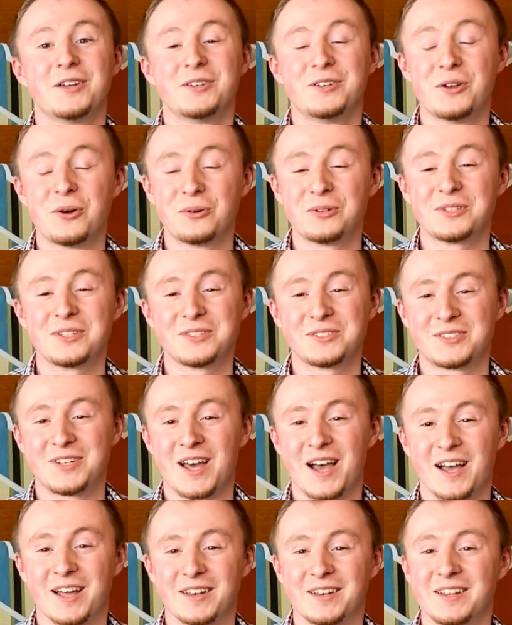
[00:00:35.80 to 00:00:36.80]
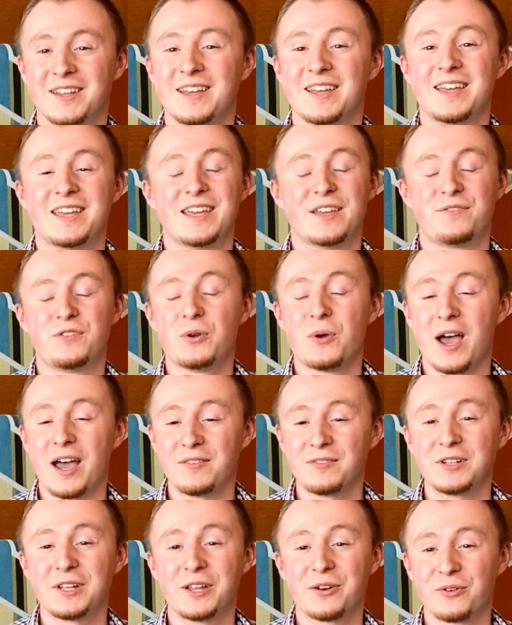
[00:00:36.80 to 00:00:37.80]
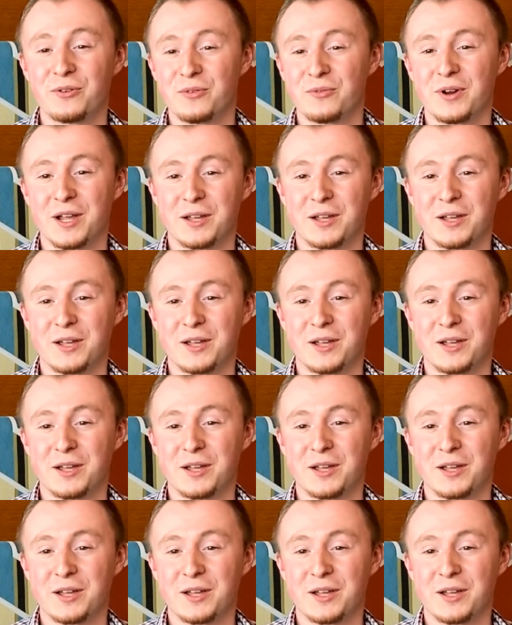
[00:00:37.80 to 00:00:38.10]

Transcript: No, it does not. If you have a letter of